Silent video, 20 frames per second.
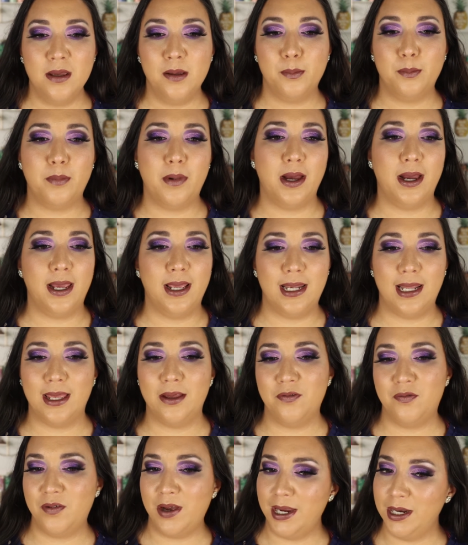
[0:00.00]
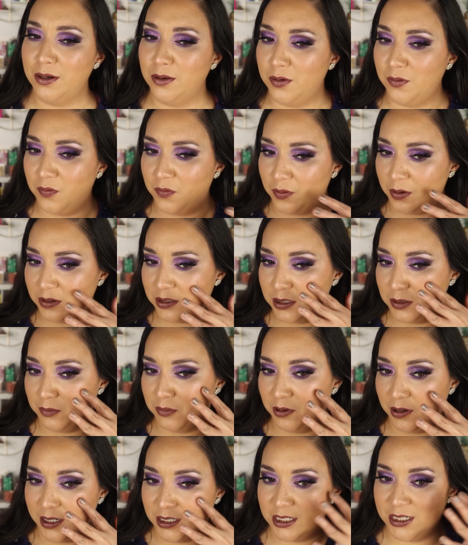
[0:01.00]
my like final first
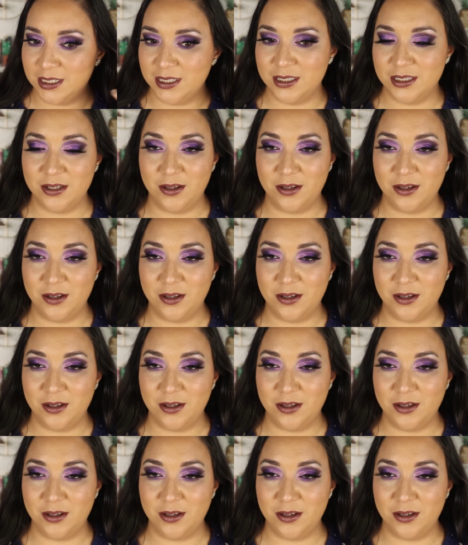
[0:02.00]
impressions